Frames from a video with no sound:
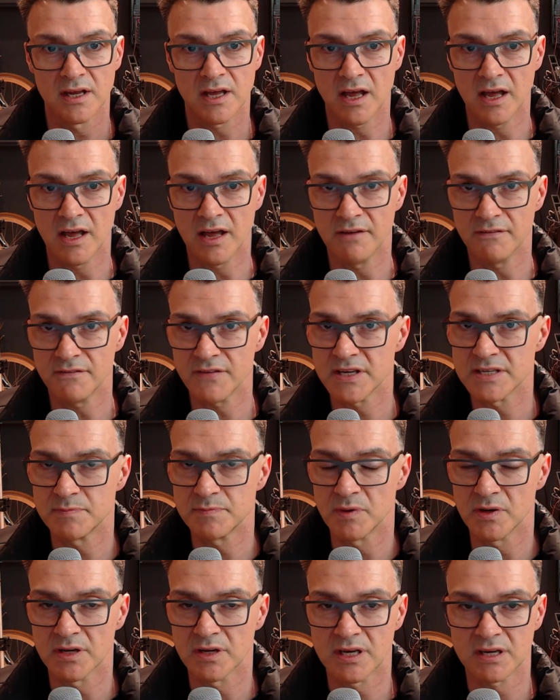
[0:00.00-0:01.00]

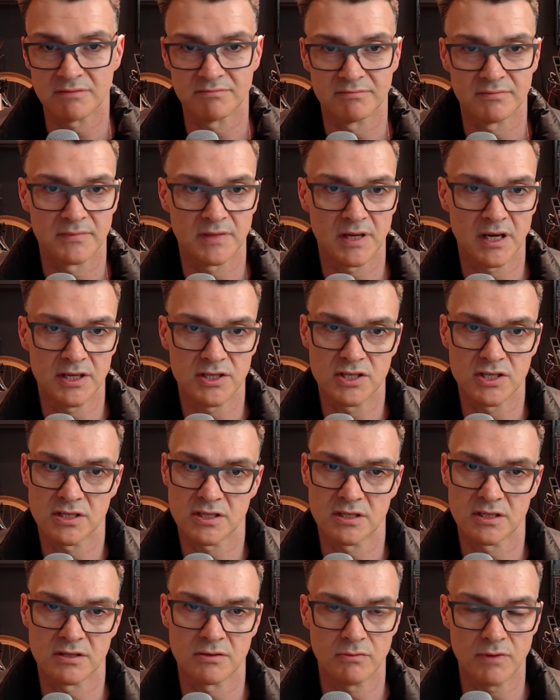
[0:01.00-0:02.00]
Facebook, I
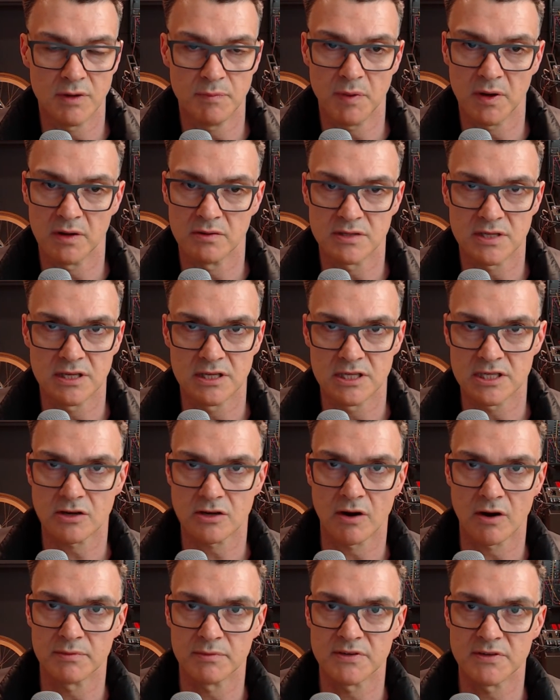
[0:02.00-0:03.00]
just repost
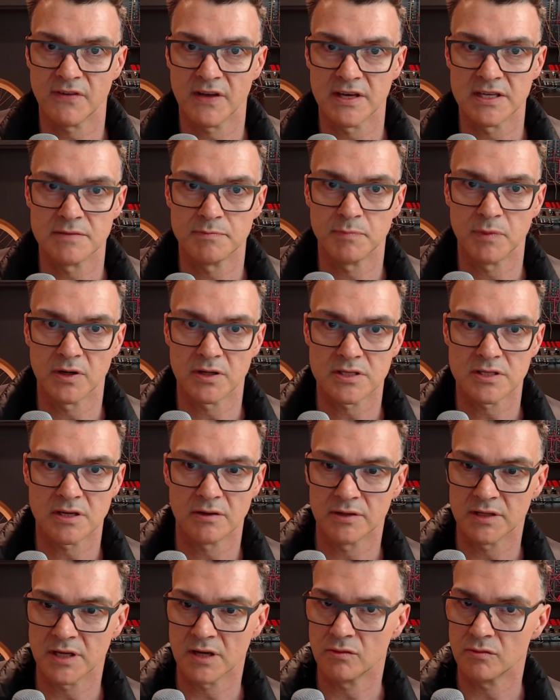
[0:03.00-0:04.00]
Instagram to Facebook, so
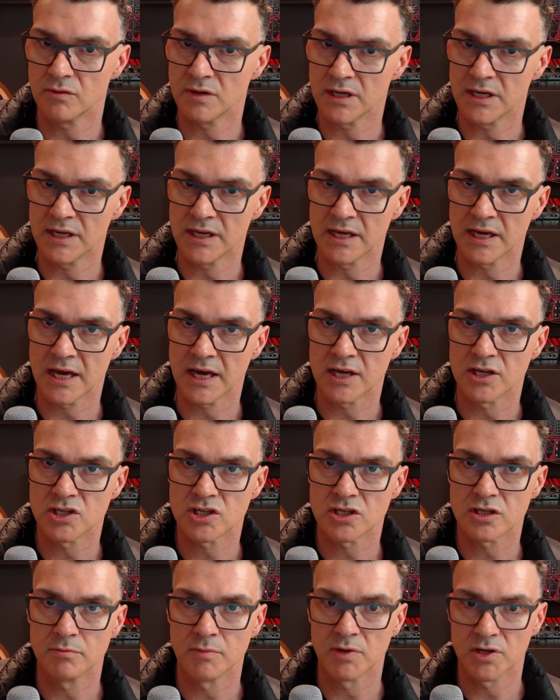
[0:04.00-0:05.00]
I don't really engage
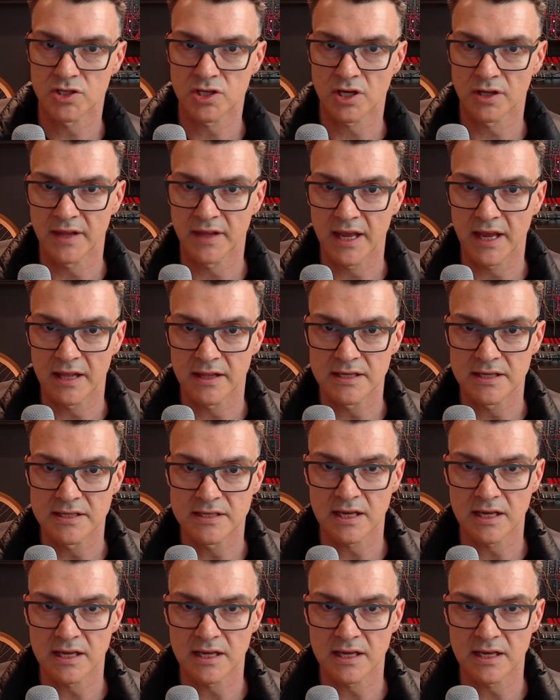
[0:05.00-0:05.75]
too much on there these